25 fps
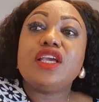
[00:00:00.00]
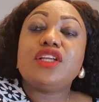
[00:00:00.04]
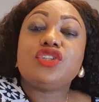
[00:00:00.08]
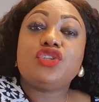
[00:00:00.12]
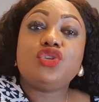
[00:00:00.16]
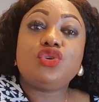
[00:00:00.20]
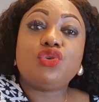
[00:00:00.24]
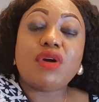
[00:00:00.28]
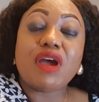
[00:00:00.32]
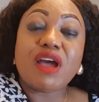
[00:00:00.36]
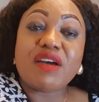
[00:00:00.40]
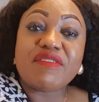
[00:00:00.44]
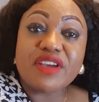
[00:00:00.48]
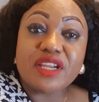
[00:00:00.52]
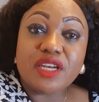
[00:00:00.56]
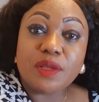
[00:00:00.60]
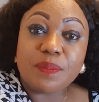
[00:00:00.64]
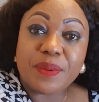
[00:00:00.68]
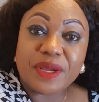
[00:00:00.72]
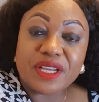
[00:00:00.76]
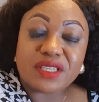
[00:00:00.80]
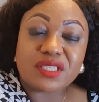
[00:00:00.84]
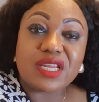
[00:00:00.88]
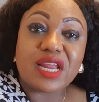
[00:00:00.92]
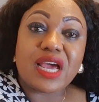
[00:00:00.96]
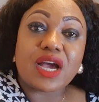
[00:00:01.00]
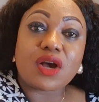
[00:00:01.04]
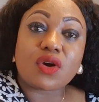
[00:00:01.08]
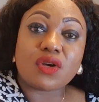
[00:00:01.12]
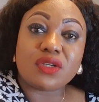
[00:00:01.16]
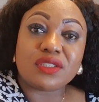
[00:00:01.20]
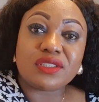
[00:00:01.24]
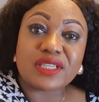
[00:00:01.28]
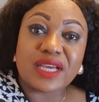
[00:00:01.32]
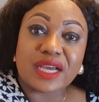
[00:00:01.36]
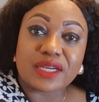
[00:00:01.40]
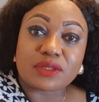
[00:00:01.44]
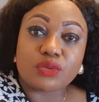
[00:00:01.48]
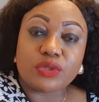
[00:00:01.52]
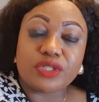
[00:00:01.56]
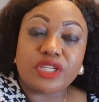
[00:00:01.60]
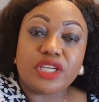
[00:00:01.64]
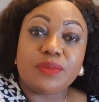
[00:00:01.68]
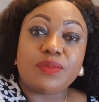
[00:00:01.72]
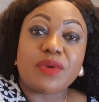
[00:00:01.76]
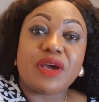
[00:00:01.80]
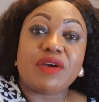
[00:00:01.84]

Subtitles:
Do you have any personal contact with him?